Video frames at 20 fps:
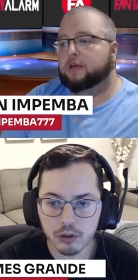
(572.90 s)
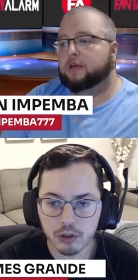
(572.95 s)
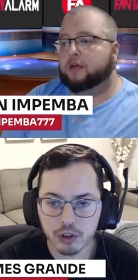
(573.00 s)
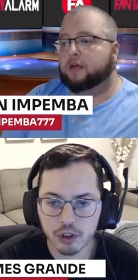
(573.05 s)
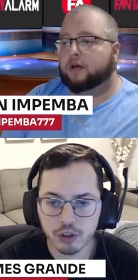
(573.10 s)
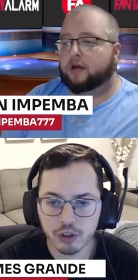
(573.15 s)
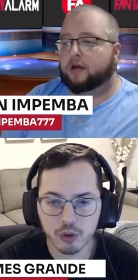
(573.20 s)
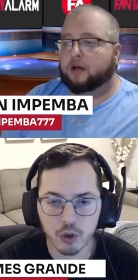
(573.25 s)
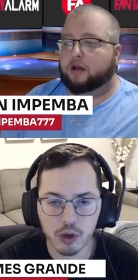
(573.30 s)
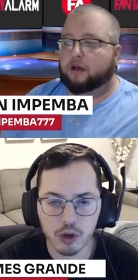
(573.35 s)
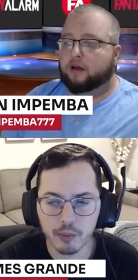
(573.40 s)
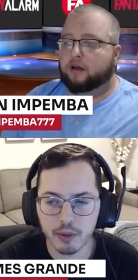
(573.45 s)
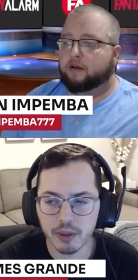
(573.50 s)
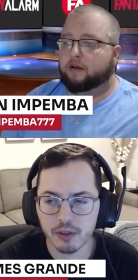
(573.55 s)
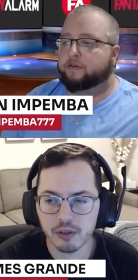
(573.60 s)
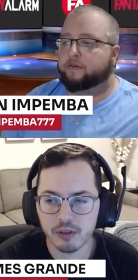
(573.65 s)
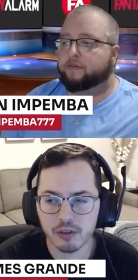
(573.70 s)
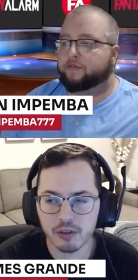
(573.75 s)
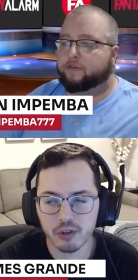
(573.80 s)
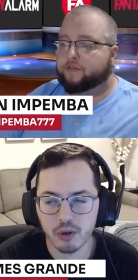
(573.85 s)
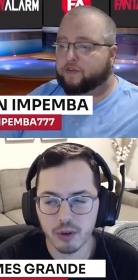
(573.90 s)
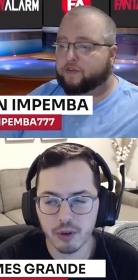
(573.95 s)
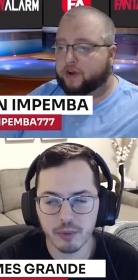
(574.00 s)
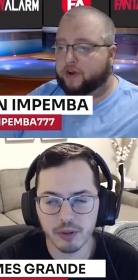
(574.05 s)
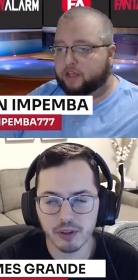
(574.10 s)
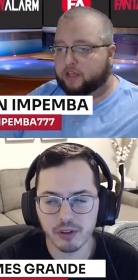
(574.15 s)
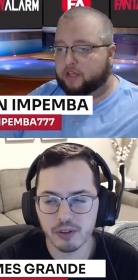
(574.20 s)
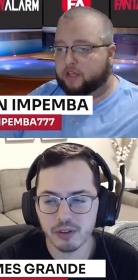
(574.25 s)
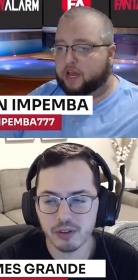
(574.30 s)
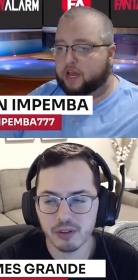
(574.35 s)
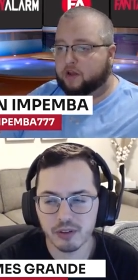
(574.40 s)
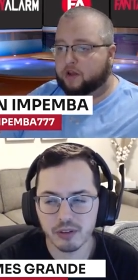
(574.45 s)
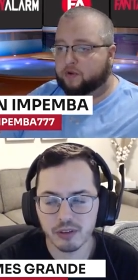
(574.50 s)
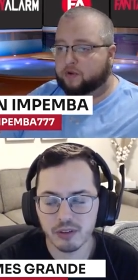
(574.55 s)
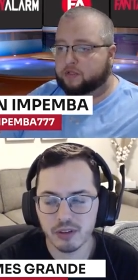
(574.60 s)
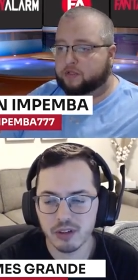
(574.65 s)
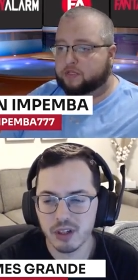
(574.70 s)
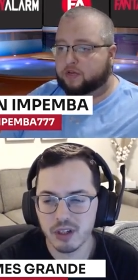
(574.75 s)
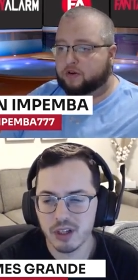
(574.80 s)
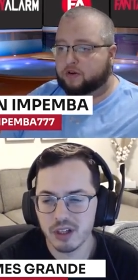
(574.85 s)
Speaker 1: Just uh, tournaments for tournaments. Anthony
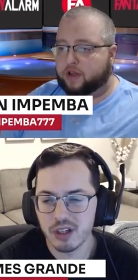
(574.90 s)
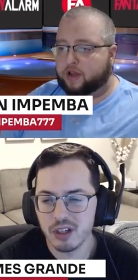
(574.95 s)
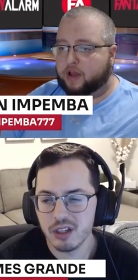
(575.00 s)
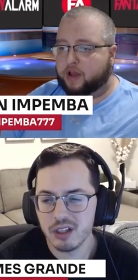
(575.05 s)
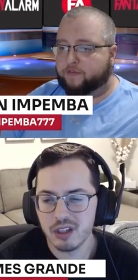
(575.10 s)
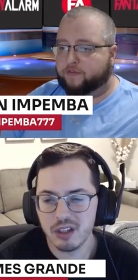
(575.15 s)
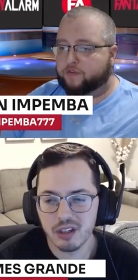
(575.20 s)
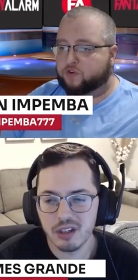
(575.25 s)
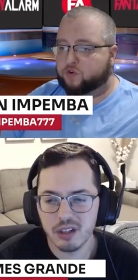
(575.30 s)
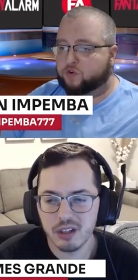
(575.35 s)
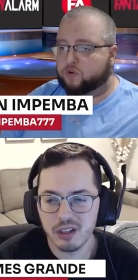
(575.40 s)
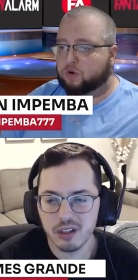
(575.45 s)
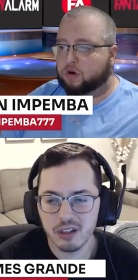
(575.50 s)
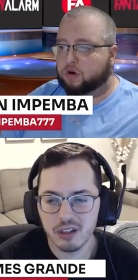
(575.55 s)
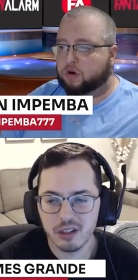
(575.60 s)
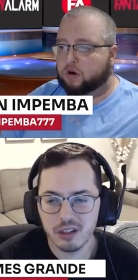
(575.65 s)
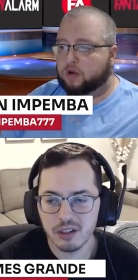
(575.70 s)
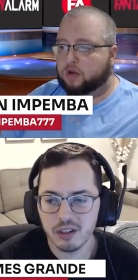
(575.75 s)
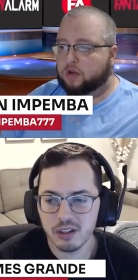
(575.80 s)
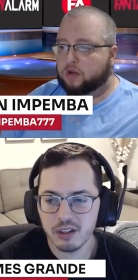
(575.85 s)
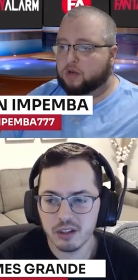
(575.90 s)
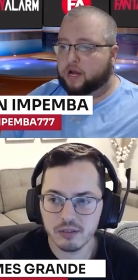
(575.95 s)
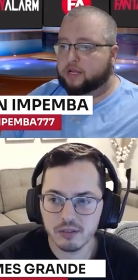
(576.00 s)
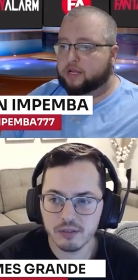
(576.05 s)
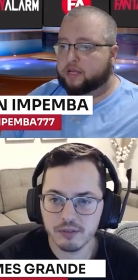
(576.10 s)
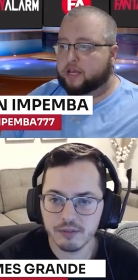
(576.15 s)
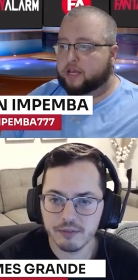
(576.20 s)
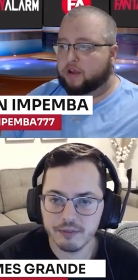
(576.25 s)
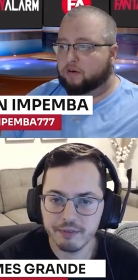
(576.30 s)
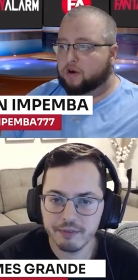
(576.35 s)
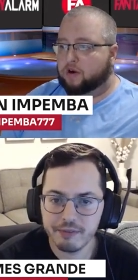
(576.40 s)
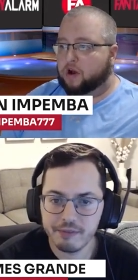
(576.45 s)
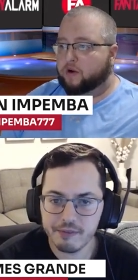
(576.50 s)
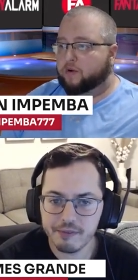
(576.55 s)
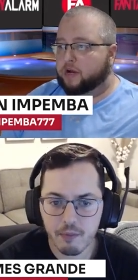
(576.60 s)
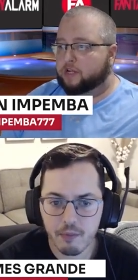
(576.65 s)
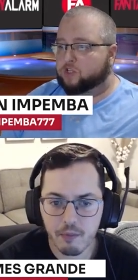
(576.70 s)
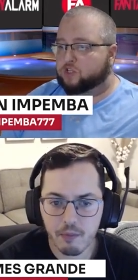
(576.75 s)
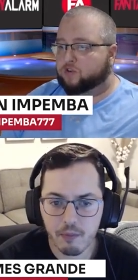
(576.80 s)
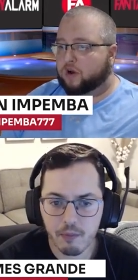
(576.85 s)
Edwards there. Yeah, for sure.
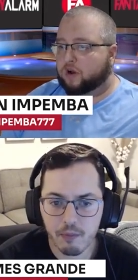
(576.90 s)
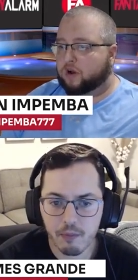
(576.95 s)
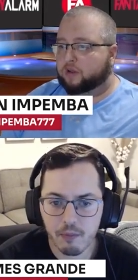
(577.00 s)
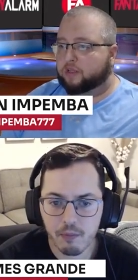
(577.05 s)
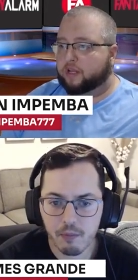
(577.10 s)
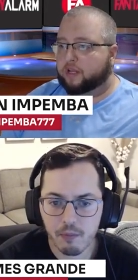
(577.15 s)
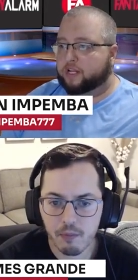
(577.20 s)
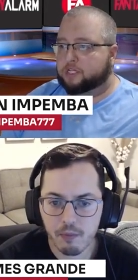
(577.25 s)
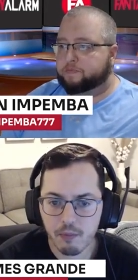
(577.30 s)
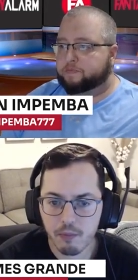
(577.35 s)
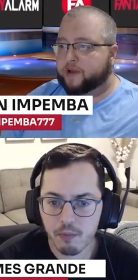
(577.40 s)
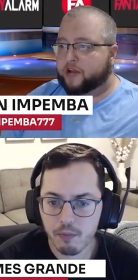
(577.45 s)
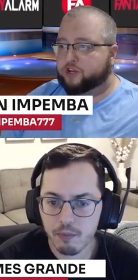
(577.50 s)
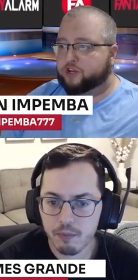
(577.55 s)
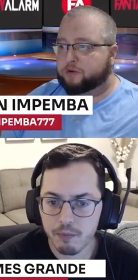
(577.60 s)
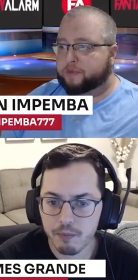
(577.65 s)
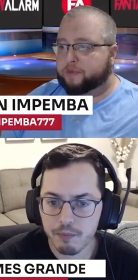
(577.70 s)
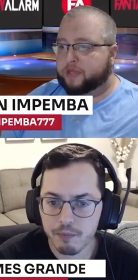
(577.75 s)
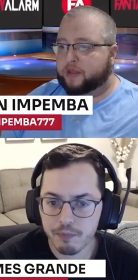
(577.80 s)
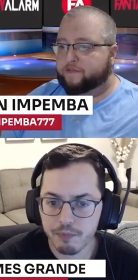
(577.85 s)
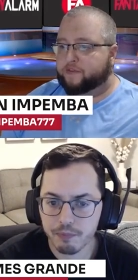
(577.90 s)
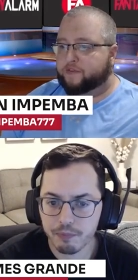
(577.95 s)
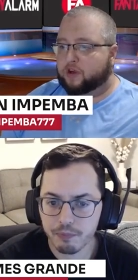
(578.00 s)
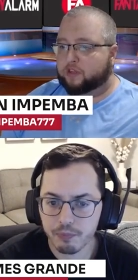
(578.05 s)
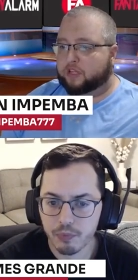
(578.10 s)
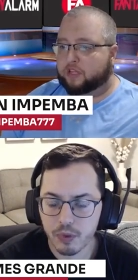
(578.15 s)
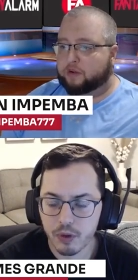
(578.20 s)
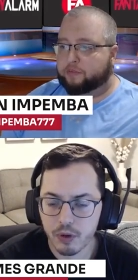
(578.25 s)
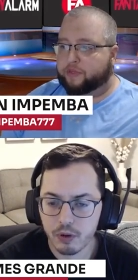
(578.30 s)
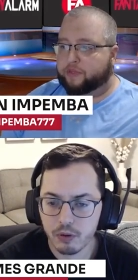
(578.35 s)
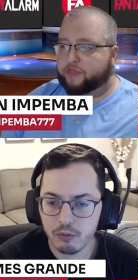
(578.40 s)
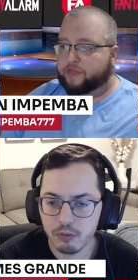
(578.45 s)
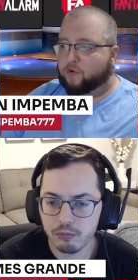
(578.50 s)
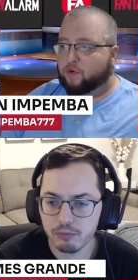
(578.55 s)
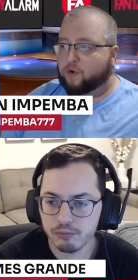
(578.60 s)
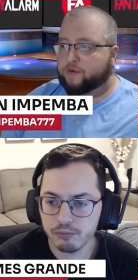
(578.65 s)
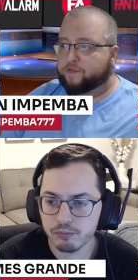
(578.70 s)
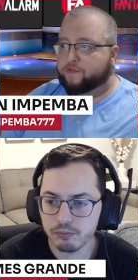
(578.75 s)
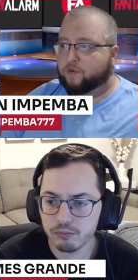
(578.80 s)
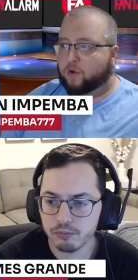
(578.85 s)
Hero struggled in this matchup, but then followed it up with
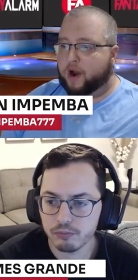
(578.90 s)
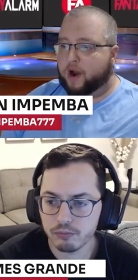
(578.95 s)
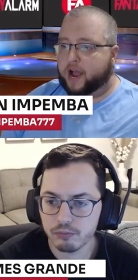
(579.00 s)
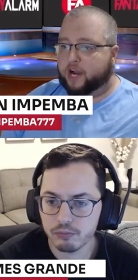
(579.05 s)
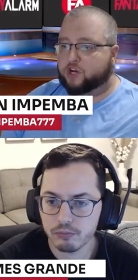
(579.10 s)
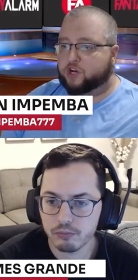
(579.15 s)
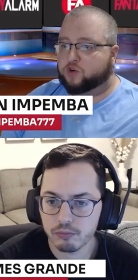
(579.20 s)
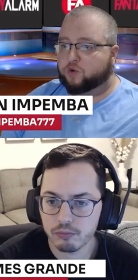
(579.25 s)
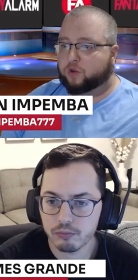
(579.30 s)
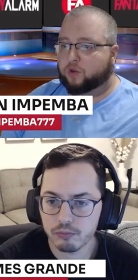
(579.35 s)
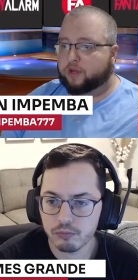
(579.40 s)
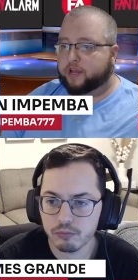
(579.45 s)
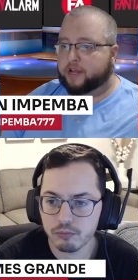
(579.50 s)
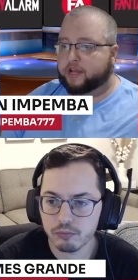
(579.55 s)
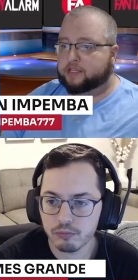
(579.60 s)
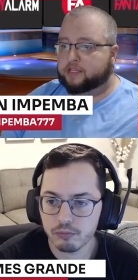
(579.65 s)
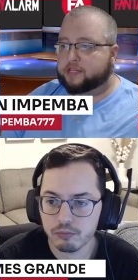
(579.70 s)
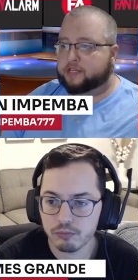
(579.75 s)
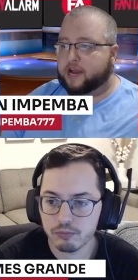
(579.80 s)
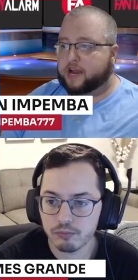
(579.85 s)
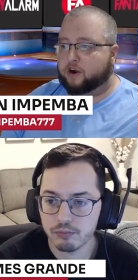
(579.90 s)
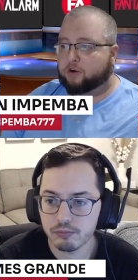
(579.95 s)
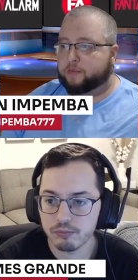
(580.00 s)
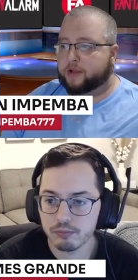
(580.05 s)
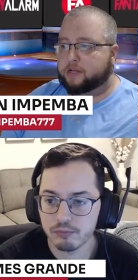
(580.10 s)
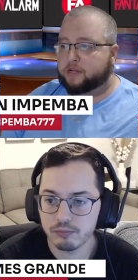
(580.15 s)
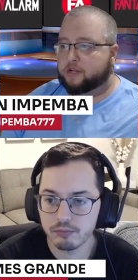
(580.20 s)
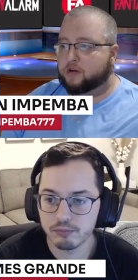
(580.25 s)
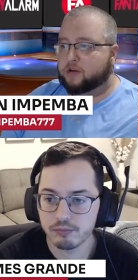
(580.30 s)
34 actual against Sacramento.